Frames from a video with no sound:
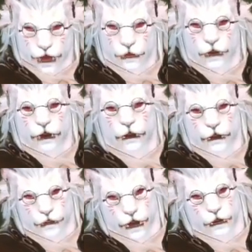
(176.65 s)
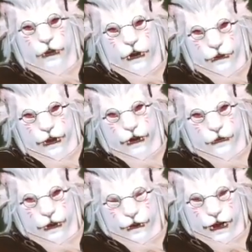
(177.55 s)
which will be the ones that open
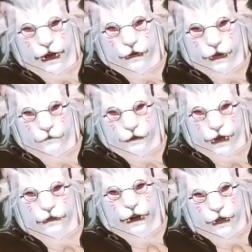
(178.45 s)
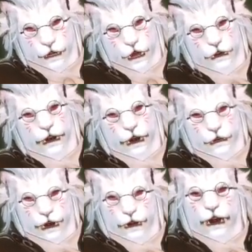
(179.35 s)
portals in 6.05 when the
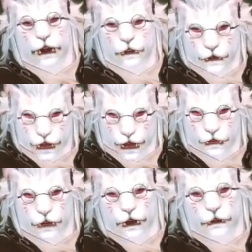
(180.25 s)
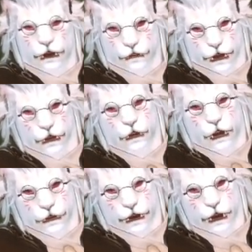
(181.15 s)
Excitatron 4000 comes out,
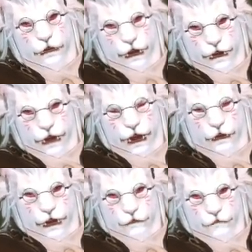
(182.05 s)
uh, those maps